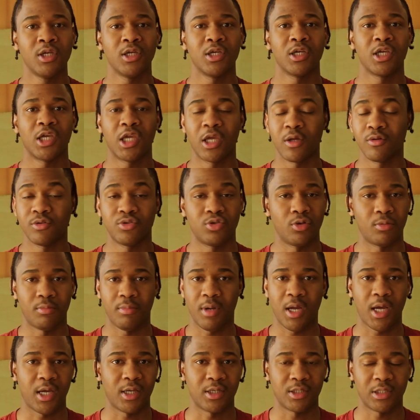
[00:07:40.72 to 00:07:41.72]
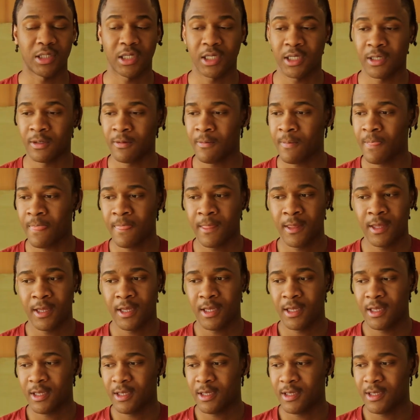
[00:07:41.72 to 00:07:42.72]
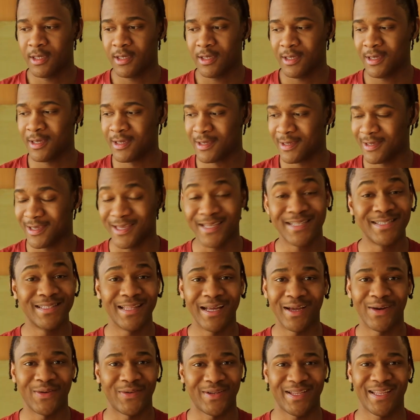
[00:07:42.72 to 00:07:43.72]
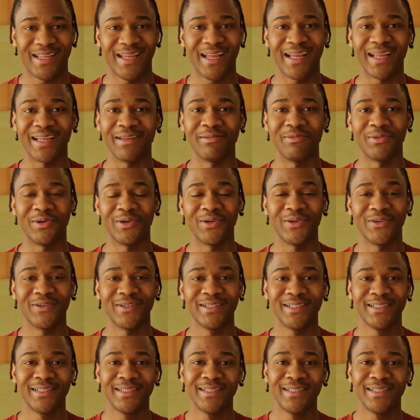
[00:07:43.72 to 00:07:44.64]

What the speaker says: kills your mind. Like, it's not okay, bro.